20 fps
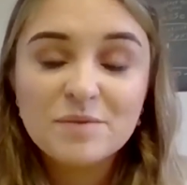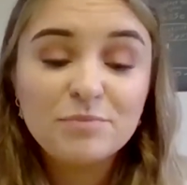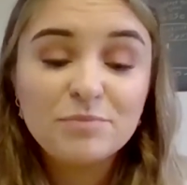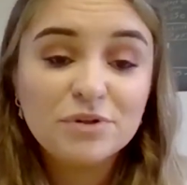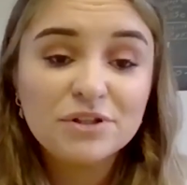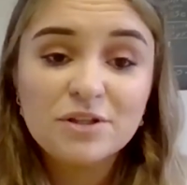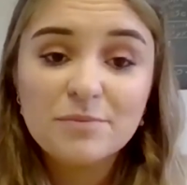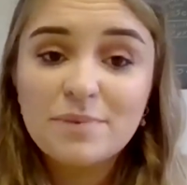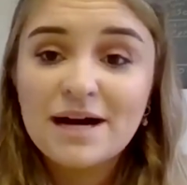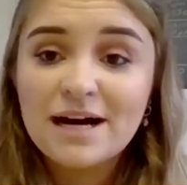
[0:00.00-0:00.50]

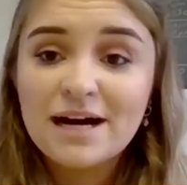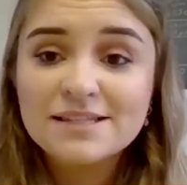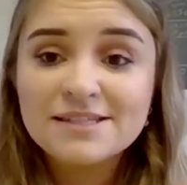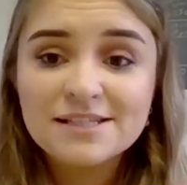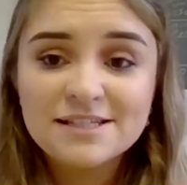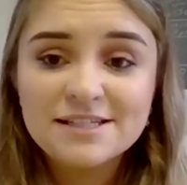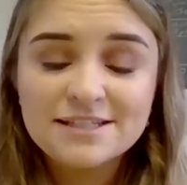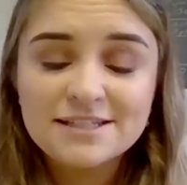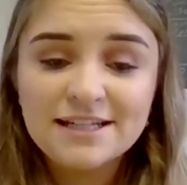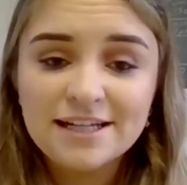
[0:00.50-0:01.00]
But the
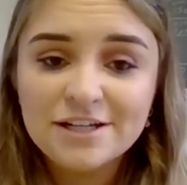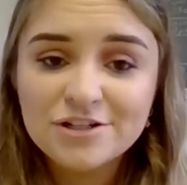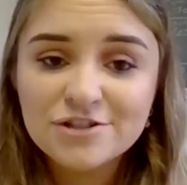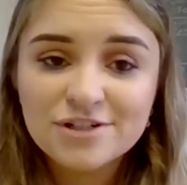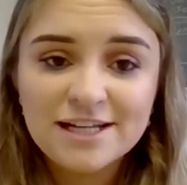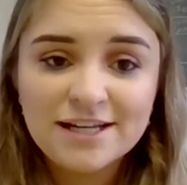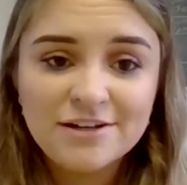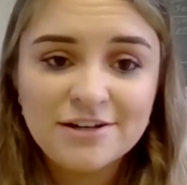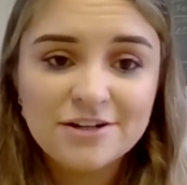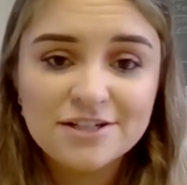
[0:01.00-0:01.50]
Pats is
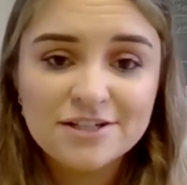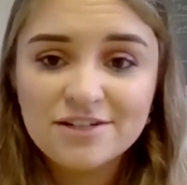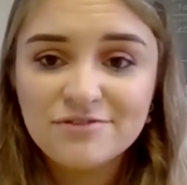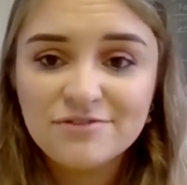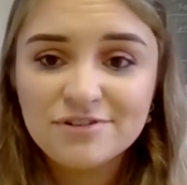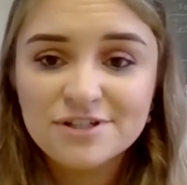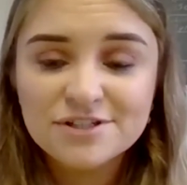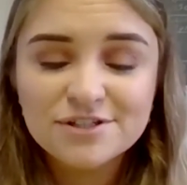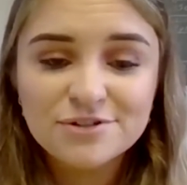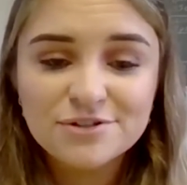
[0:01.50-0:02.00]
literally not
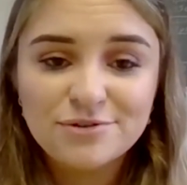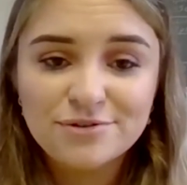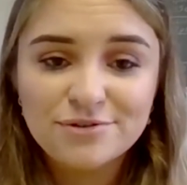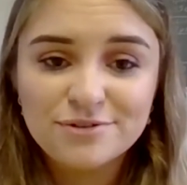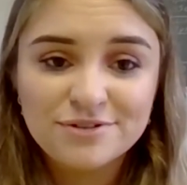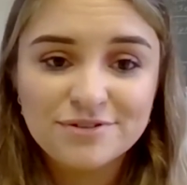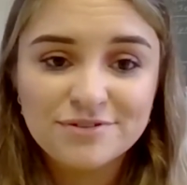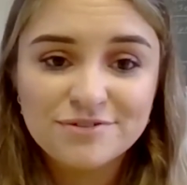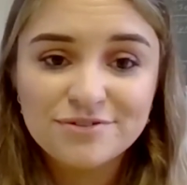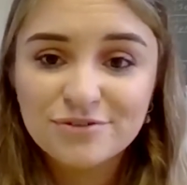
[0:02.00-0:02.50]
even a
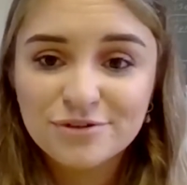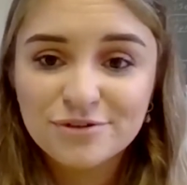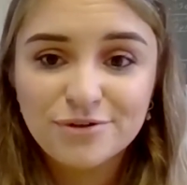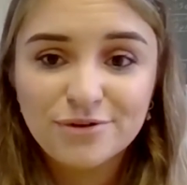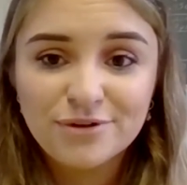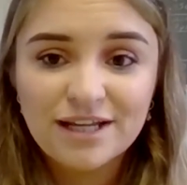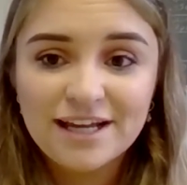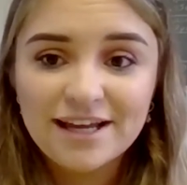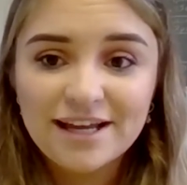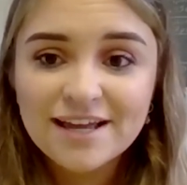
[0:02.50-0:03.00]
stone
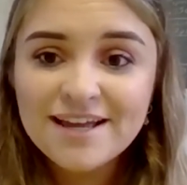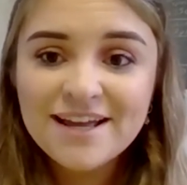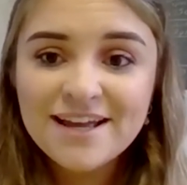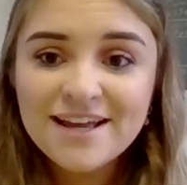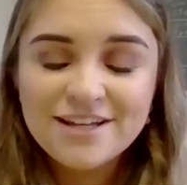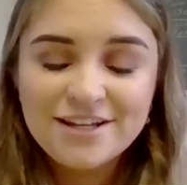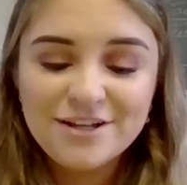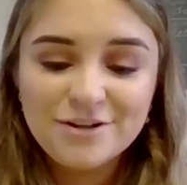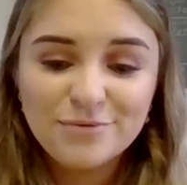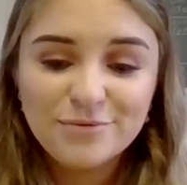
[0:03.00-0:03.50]
throw. Like,
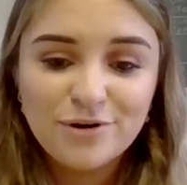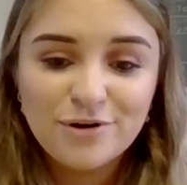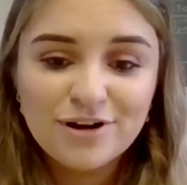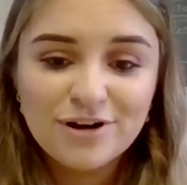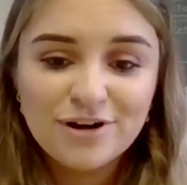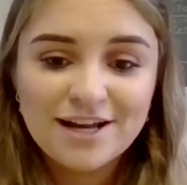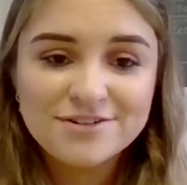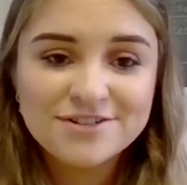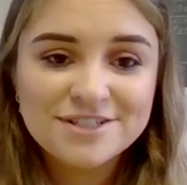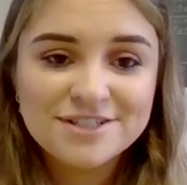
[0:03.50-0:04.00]
you
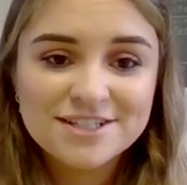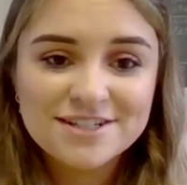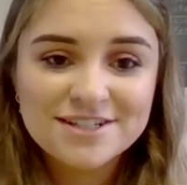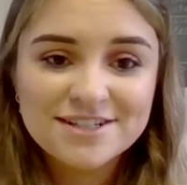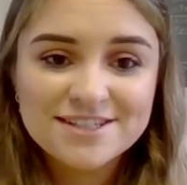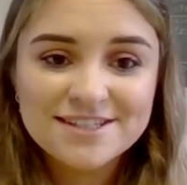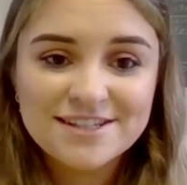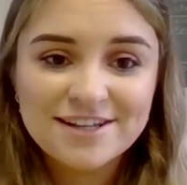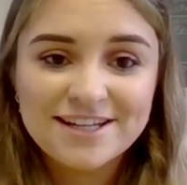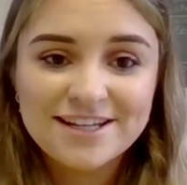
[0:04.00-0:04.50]
walk
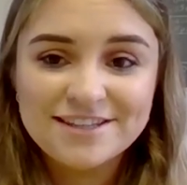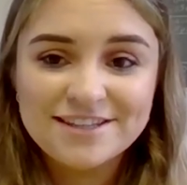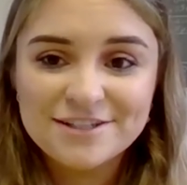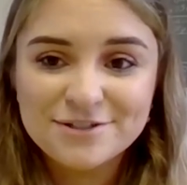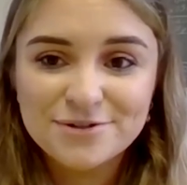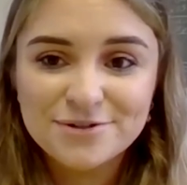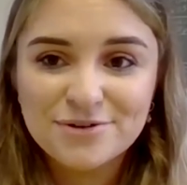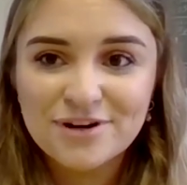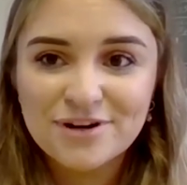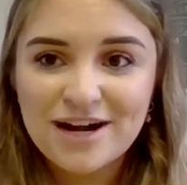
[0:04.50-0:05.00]
outside the
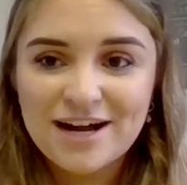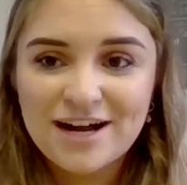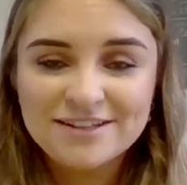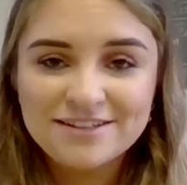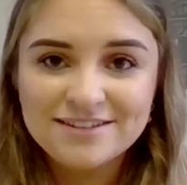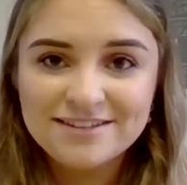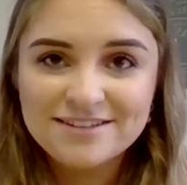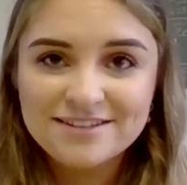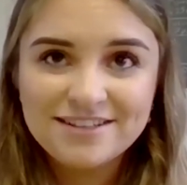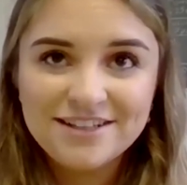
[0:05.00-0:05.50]
door
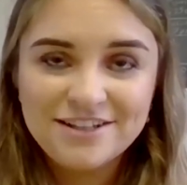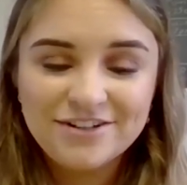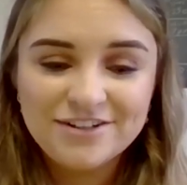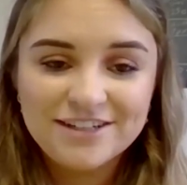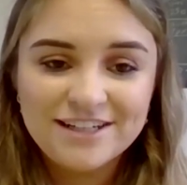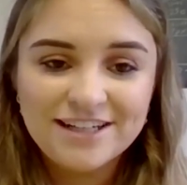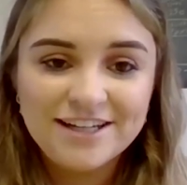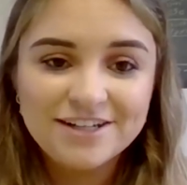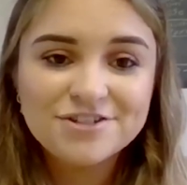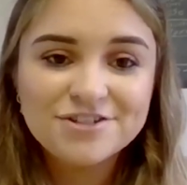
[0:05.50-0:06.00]
and you
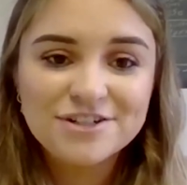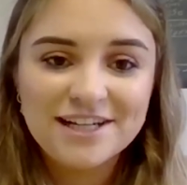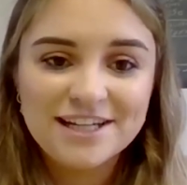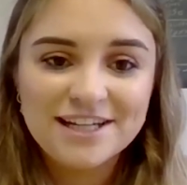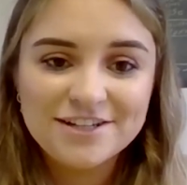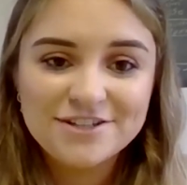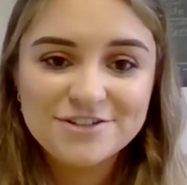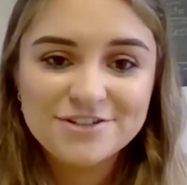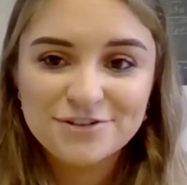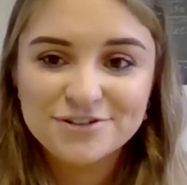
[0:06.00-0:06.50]
could
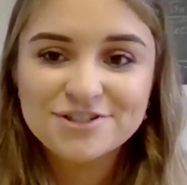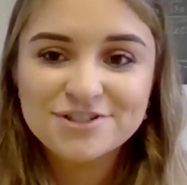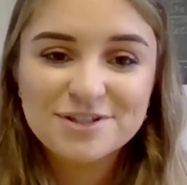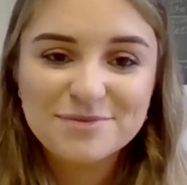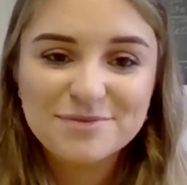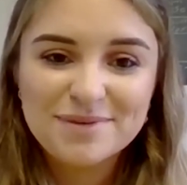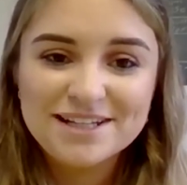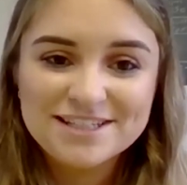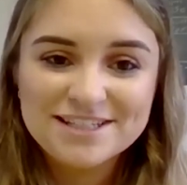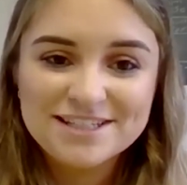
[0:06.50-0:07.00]
literally touch
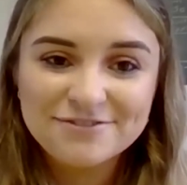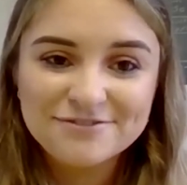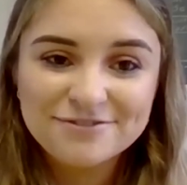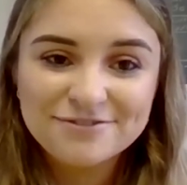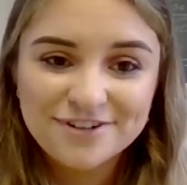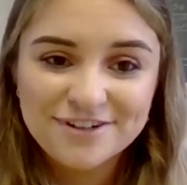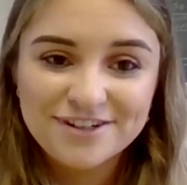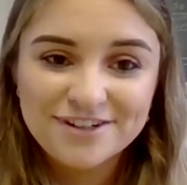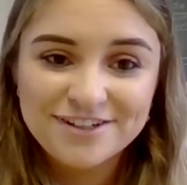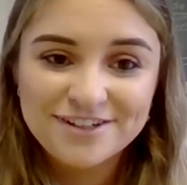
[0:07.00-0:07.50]
the building
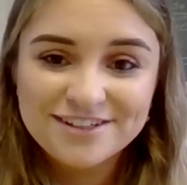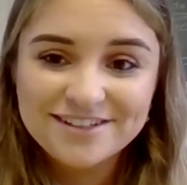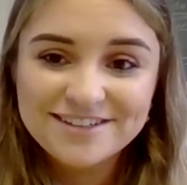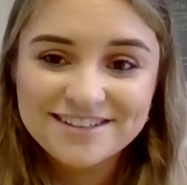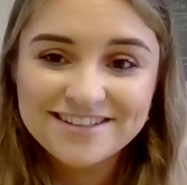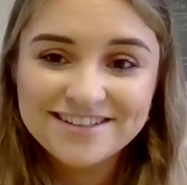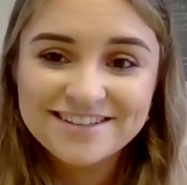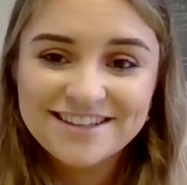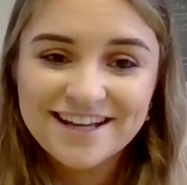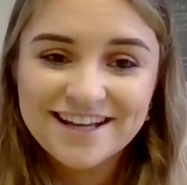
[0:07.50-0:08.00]
for
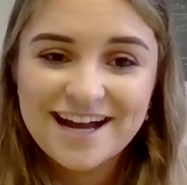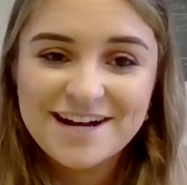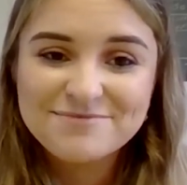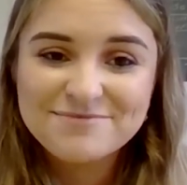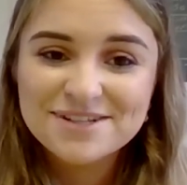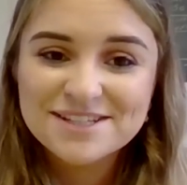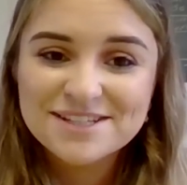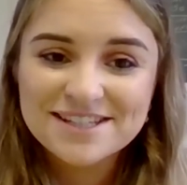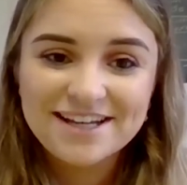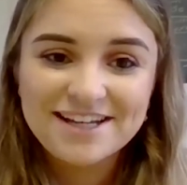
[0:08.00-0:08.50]
the
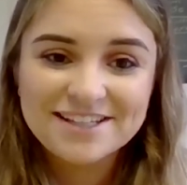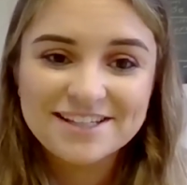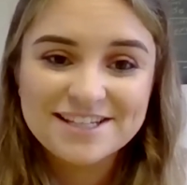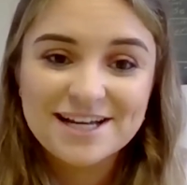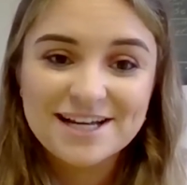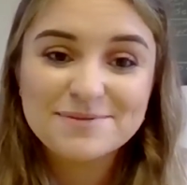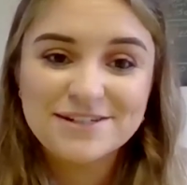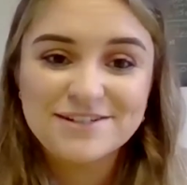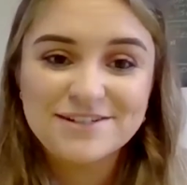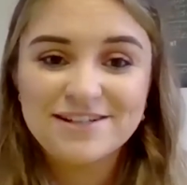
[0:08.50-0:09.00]
campus. Like, it's
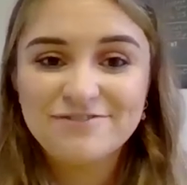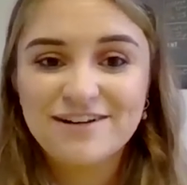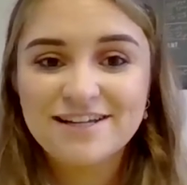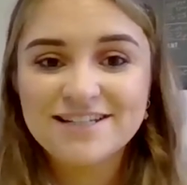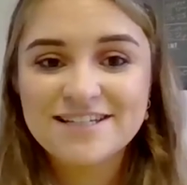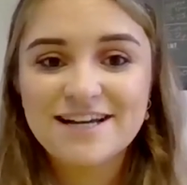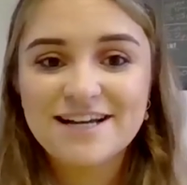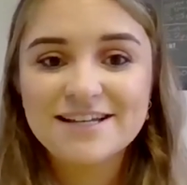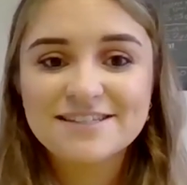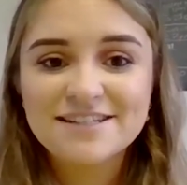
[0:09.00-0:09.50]
absolutely
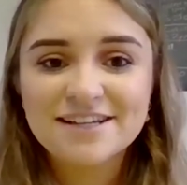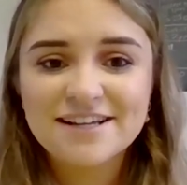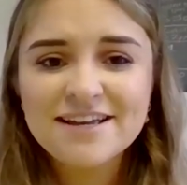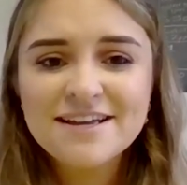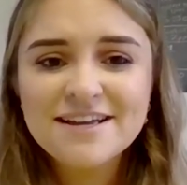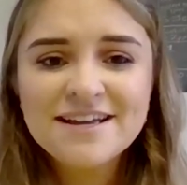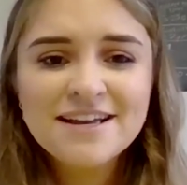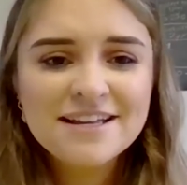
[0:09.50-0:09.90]
fantastic.